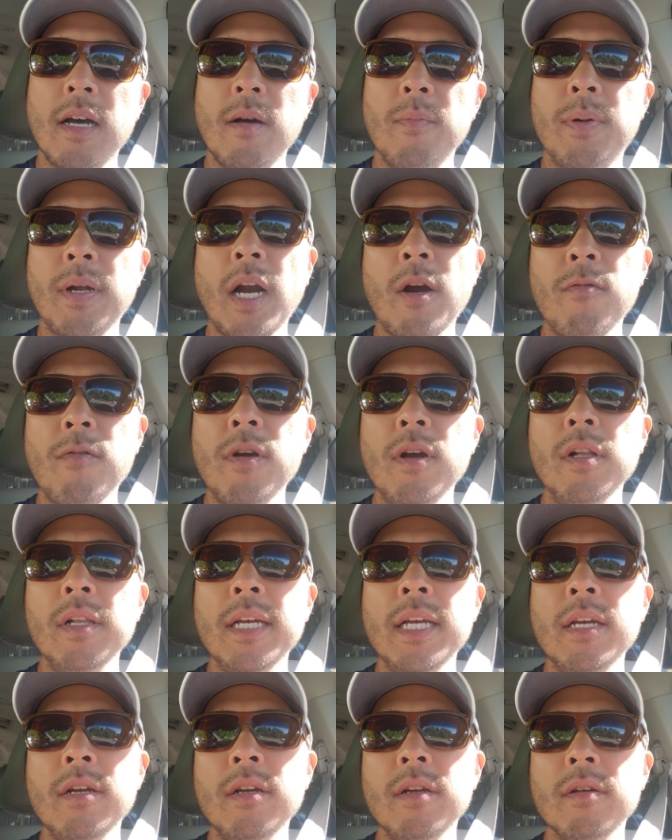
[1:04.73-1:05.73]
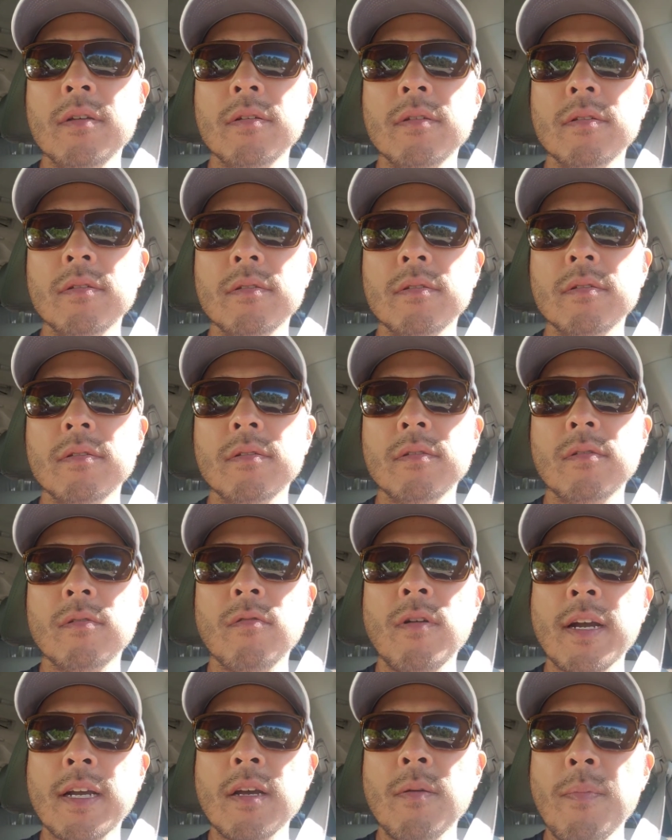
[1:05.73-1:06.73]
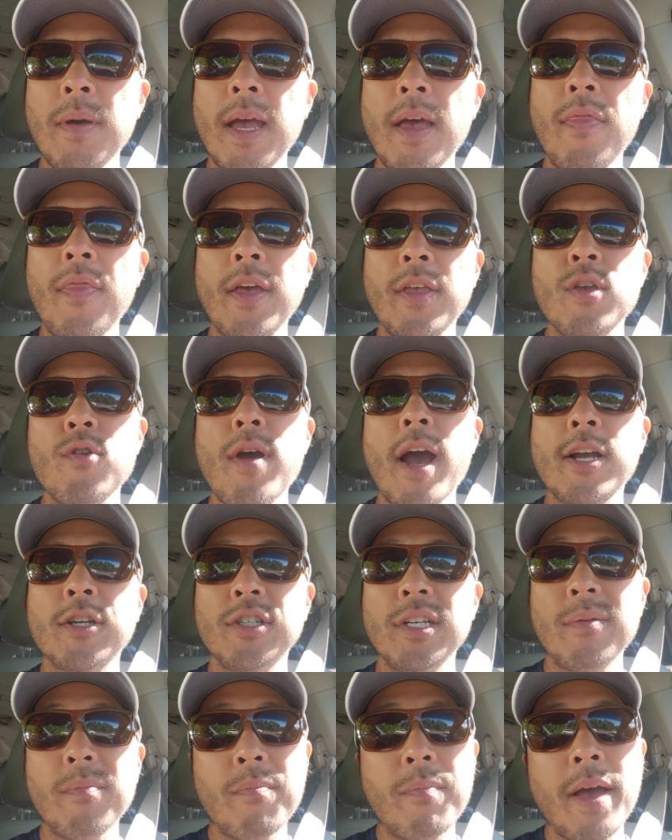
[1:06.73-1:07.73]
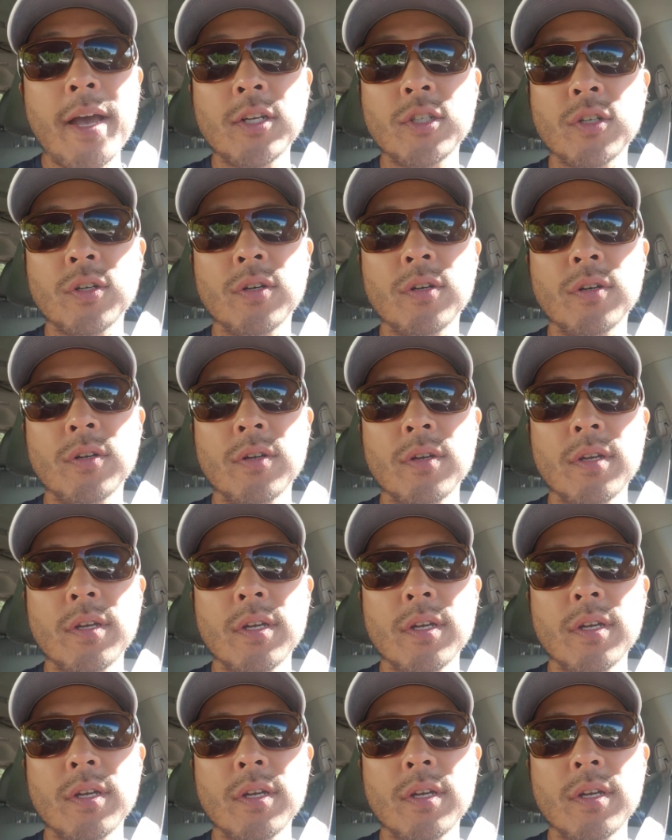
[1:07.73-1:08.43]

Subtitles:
But I really recommend that you actually measure